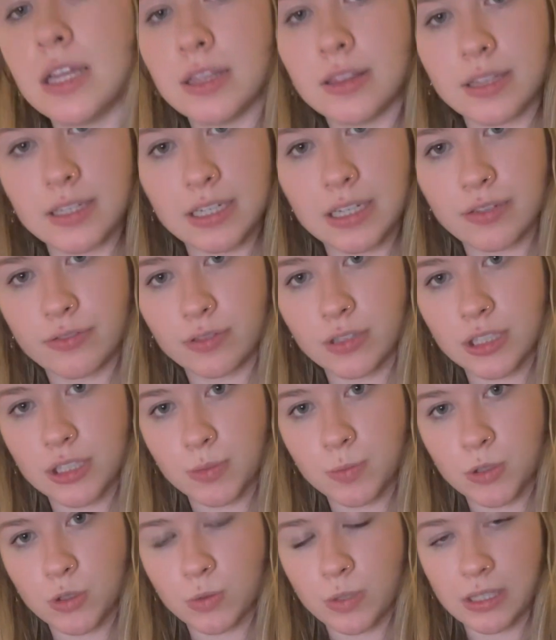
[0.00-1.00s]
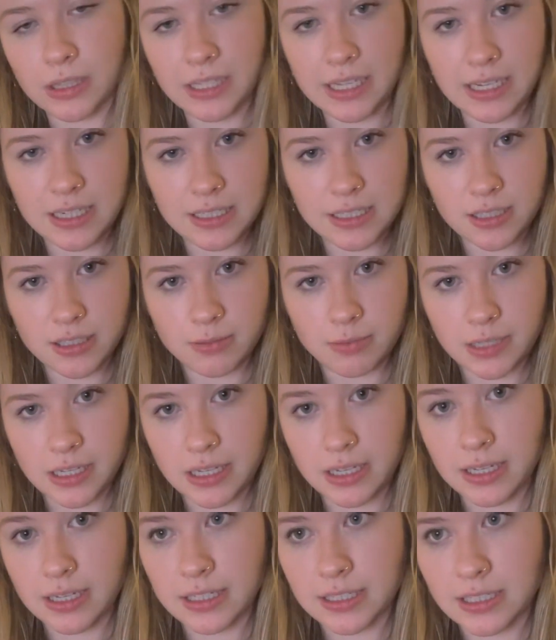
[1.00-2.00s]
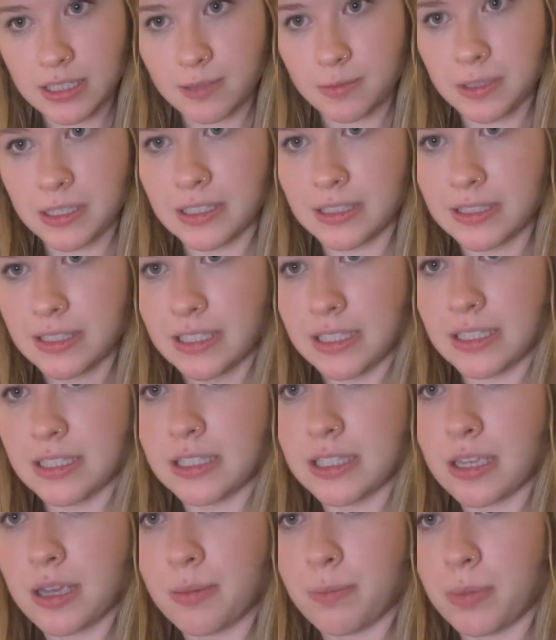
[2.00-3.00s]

the difference between latent TB and TB disease.